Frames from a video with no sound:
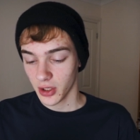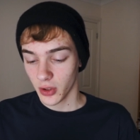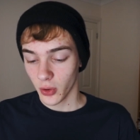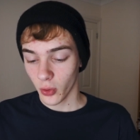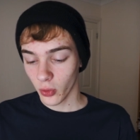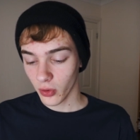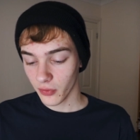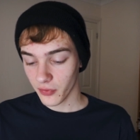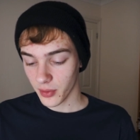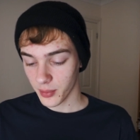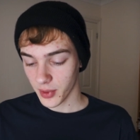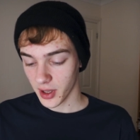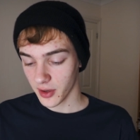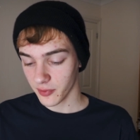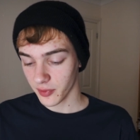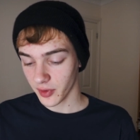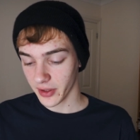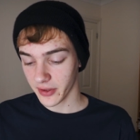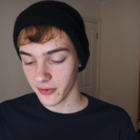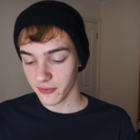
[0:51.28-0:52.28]
All of them
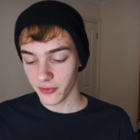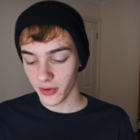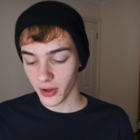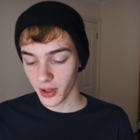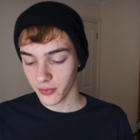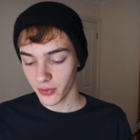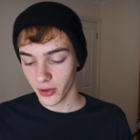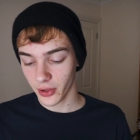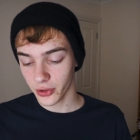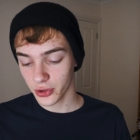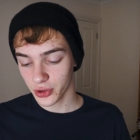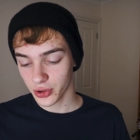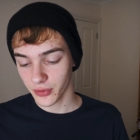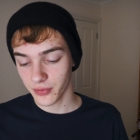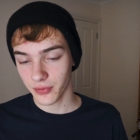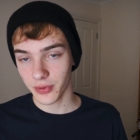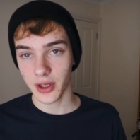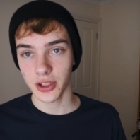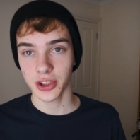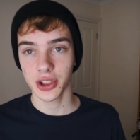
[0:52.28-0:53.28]
have like 500
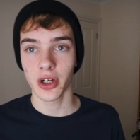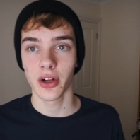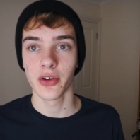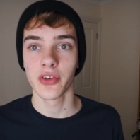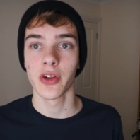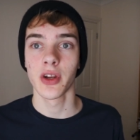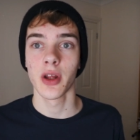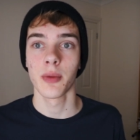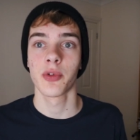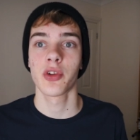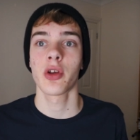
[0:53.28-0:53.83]
flashcards in them,